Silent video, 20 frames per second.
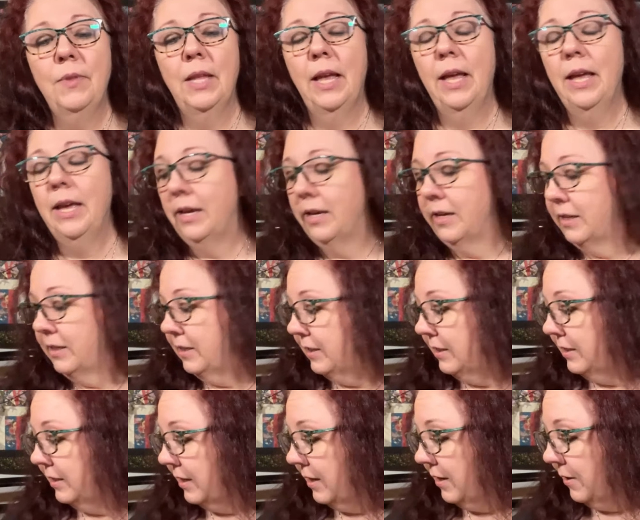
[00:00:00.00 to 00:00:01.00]

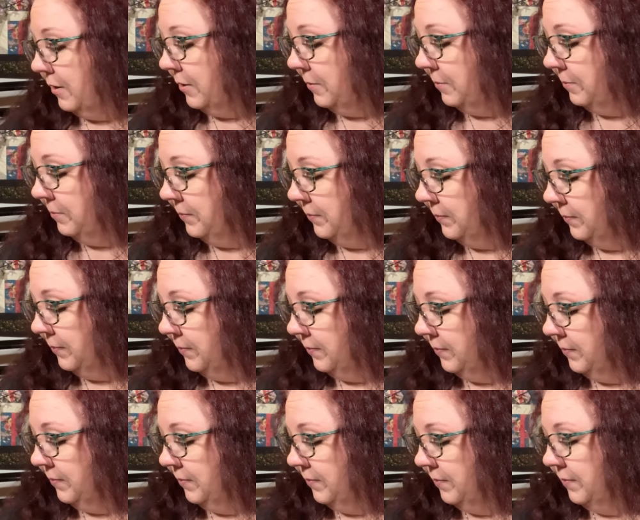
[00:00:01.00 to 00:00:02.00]
And um,
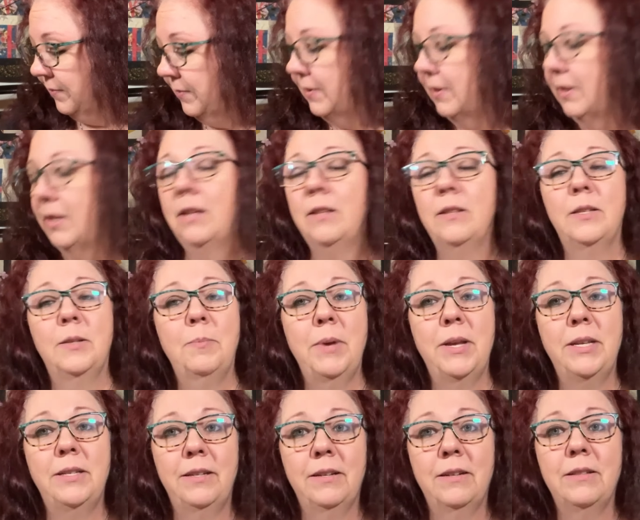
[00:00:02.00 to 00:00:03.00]
it's
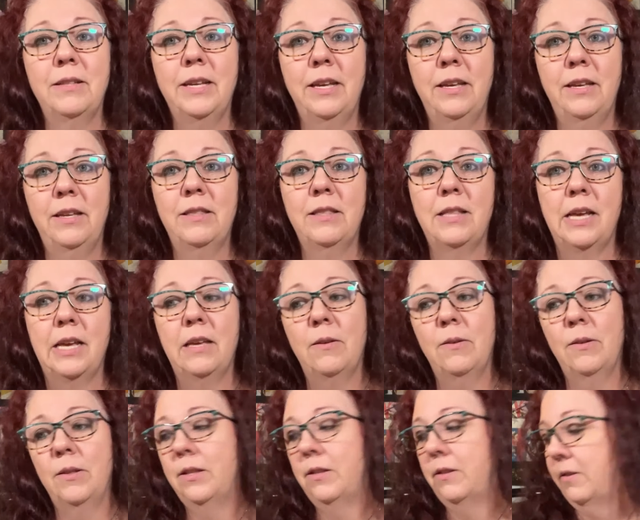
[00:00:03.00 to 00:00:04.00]
basically
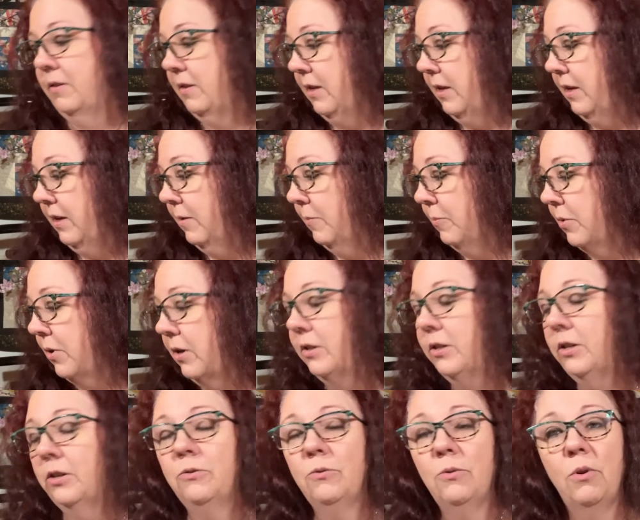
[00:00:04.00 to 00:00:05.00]
like the
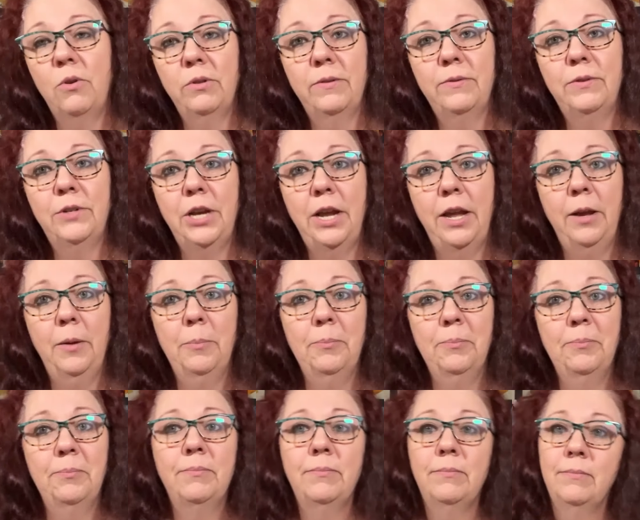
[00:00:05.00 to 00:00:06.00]
project roll of
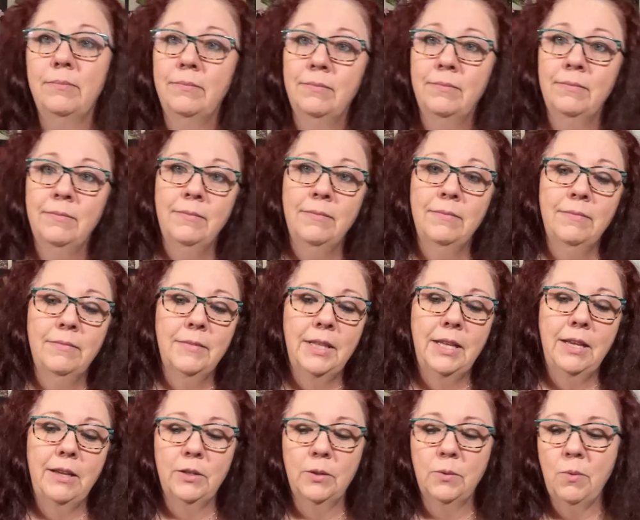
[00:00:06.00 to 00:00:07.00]
shame
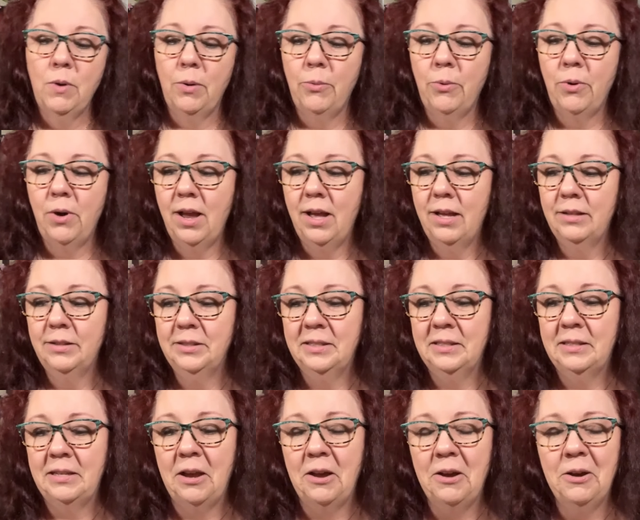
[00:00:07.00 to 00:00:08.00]
is where we're at.
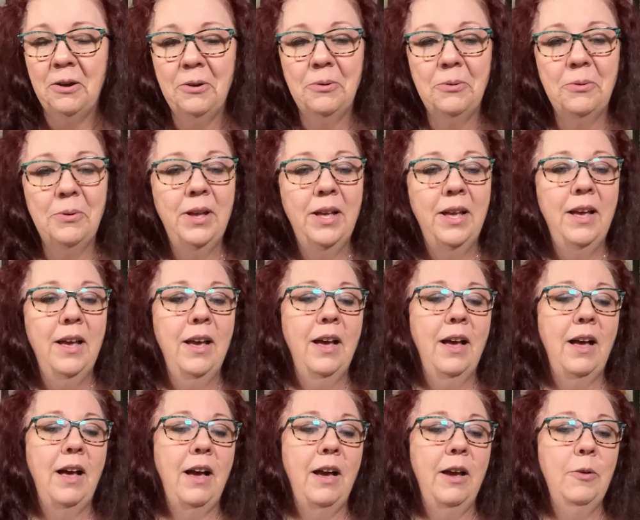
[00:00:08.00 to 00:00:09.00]
So
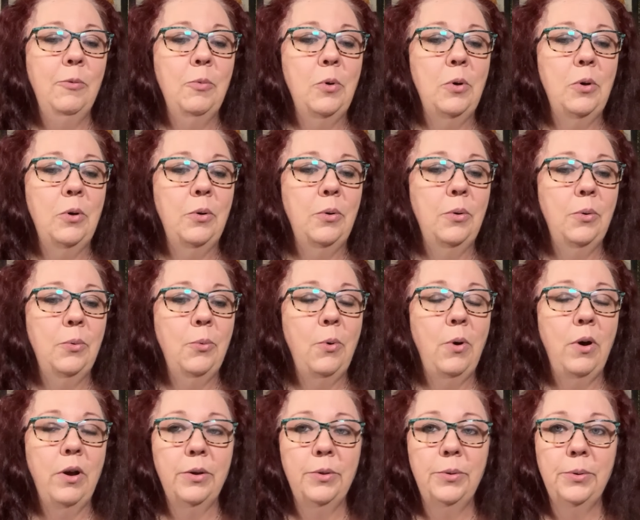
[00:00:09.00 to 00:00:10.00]
I will
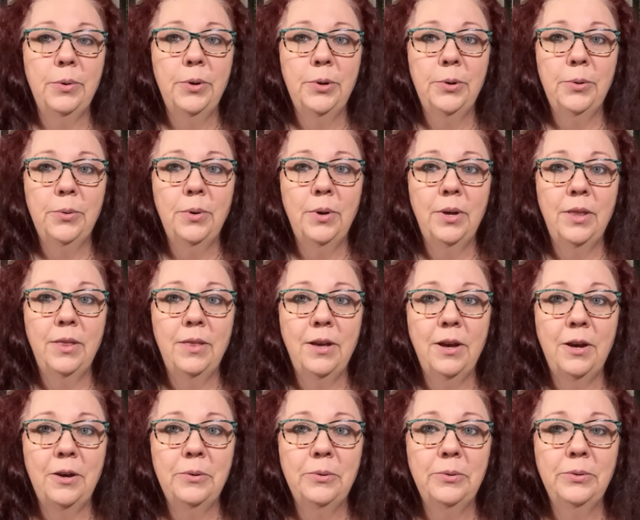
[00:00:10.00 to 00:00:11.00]
walk through
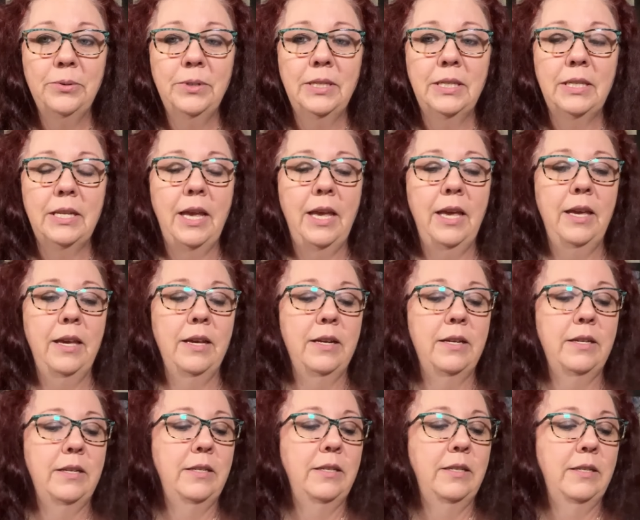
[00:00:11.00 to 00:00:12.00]
those
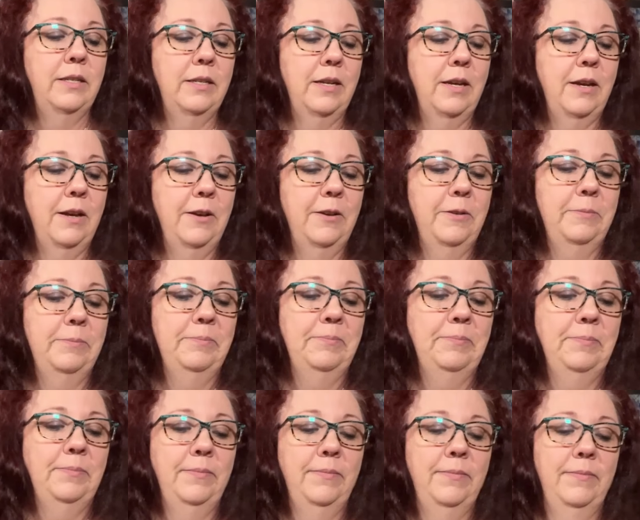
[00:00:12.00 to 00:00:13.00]
and
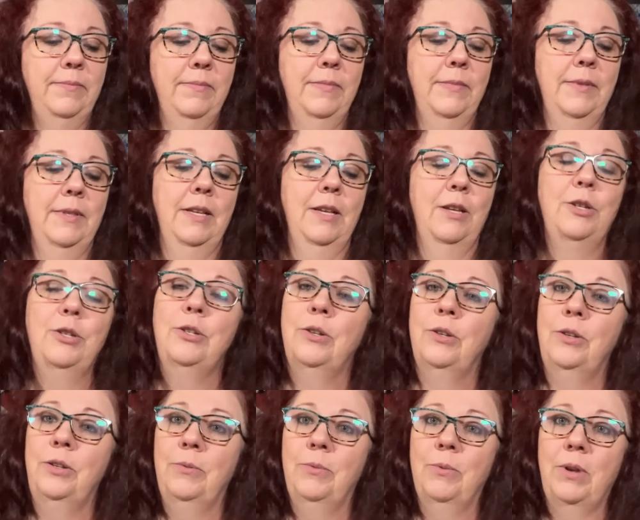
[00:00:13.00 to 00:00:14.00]
um, show
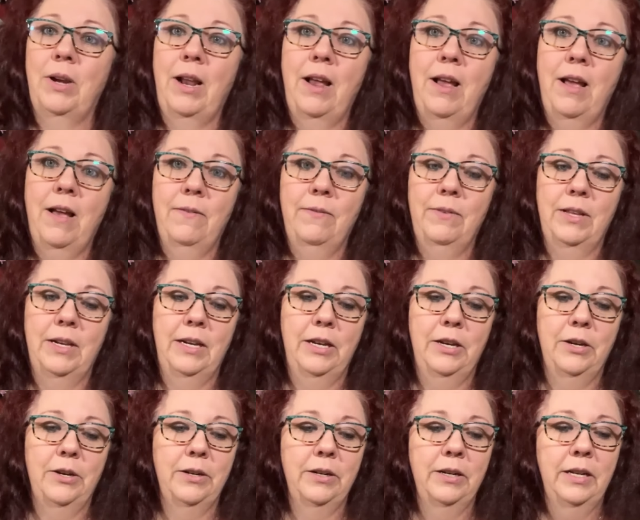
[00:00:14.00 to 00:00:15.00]
you what I have in
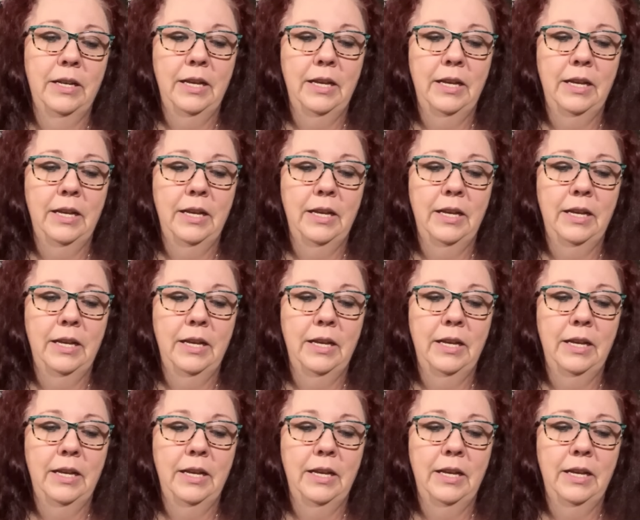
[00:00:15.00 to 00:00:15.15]
here.